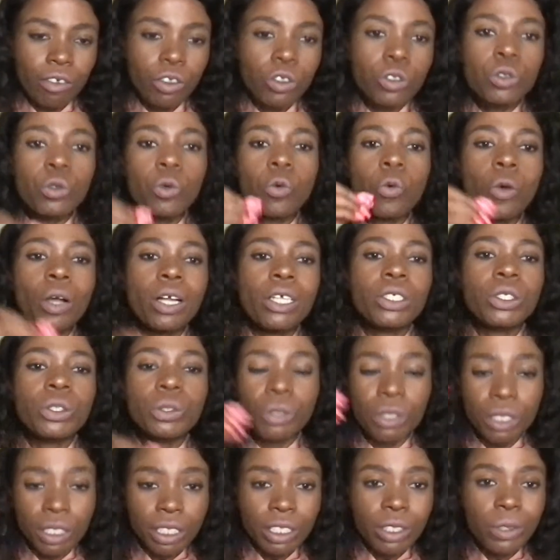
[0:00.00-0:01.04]
you want
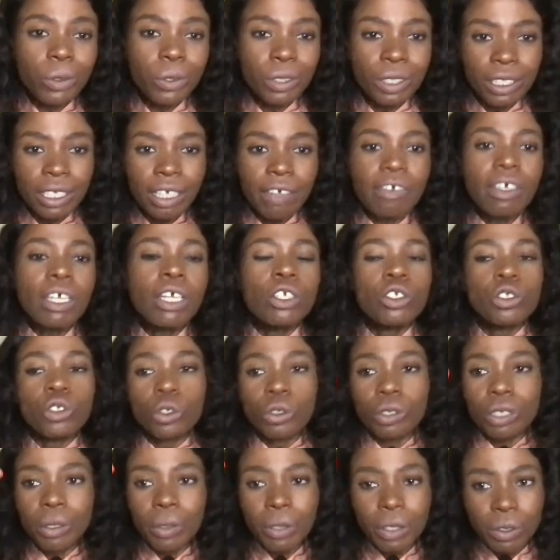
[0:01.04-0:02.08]
to see yourself. So
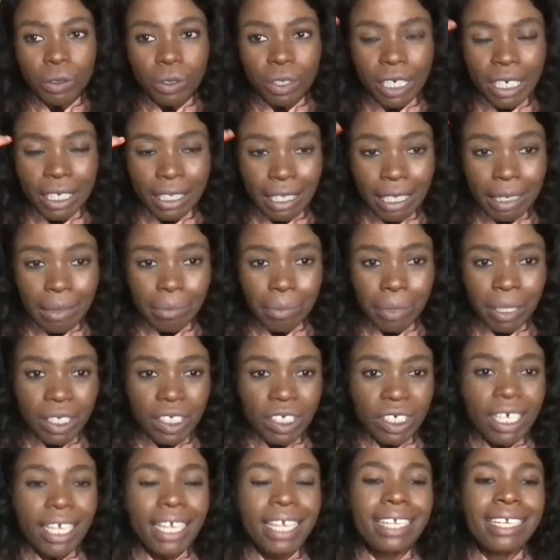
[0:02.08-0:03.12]
you want to take that
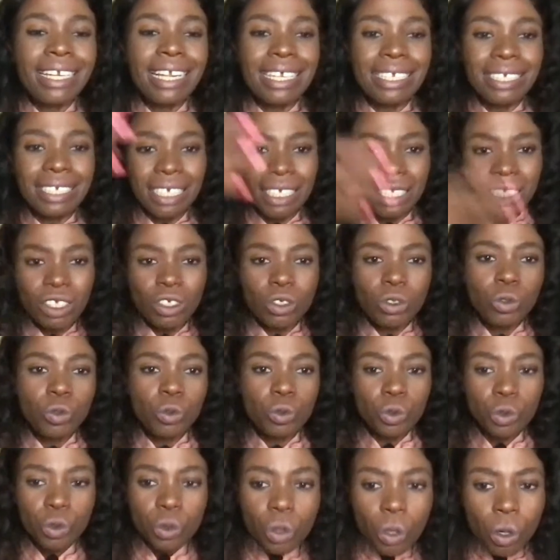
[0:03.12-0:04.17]
picture and attach it
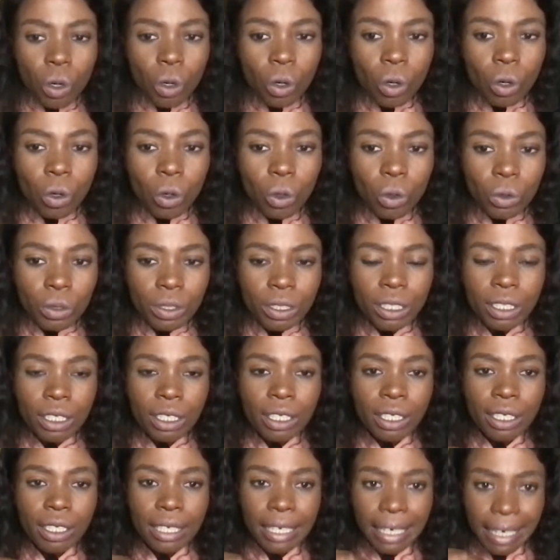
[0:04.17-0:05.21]
to your own
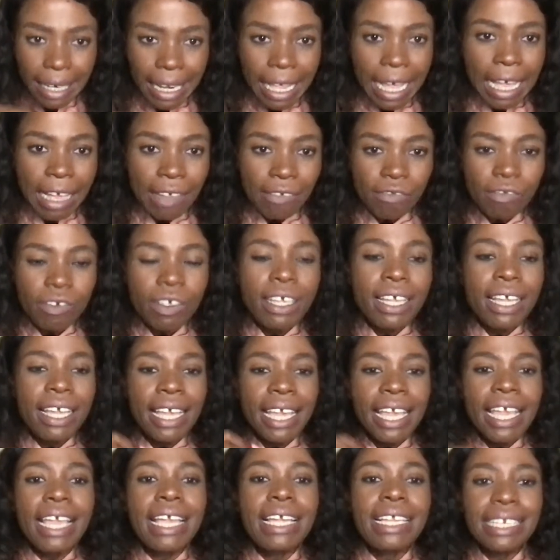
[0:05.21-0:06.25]
life
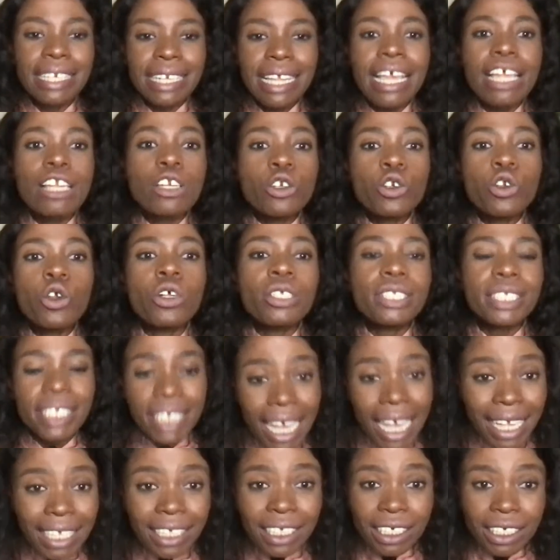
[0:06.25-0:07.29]
and then not
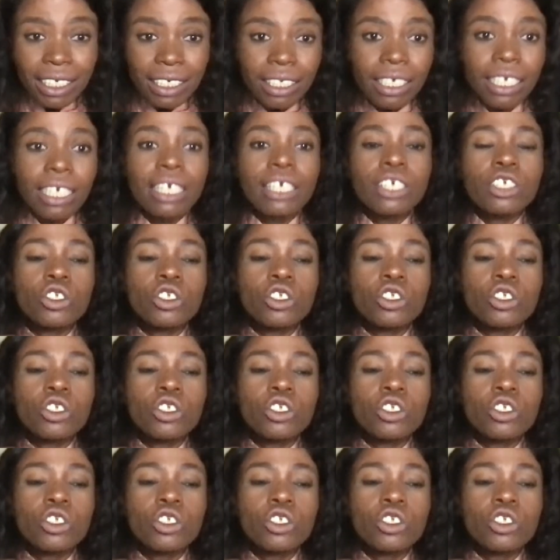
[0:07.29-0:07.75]
judge it.